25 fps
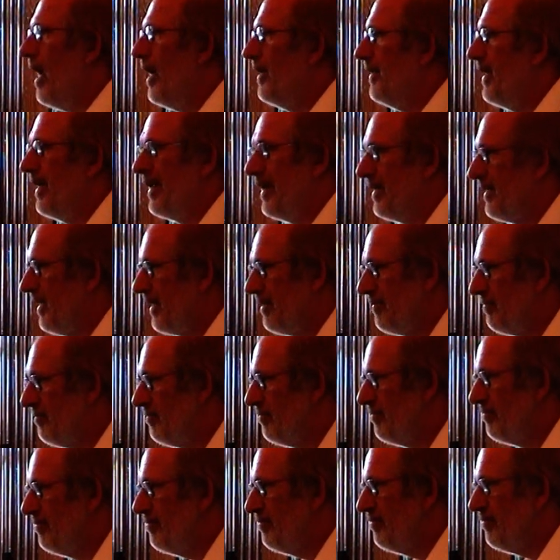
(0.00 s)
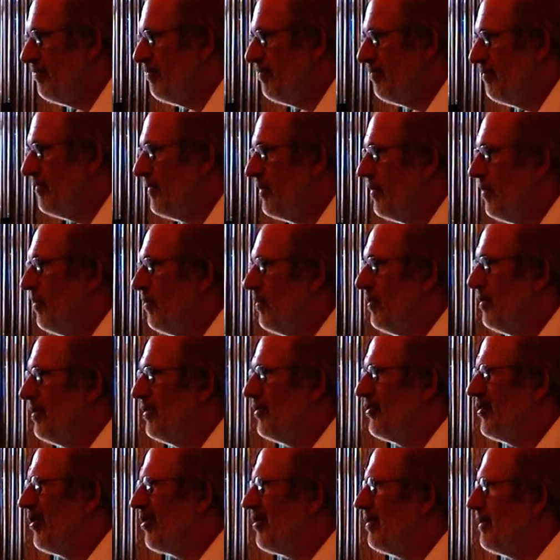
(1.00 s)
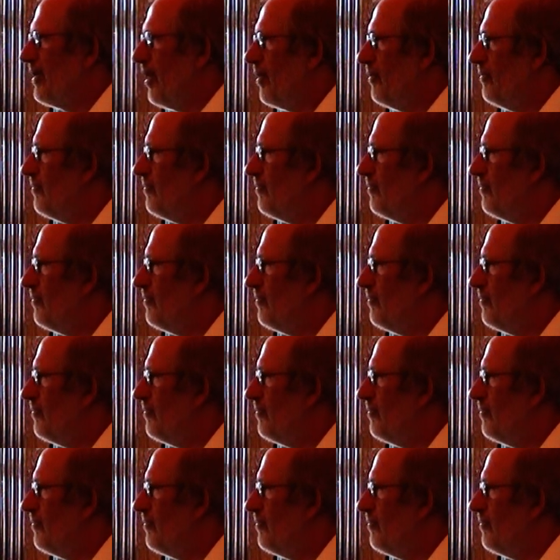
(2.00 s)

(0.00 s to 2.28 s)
in anything. Sugar, no.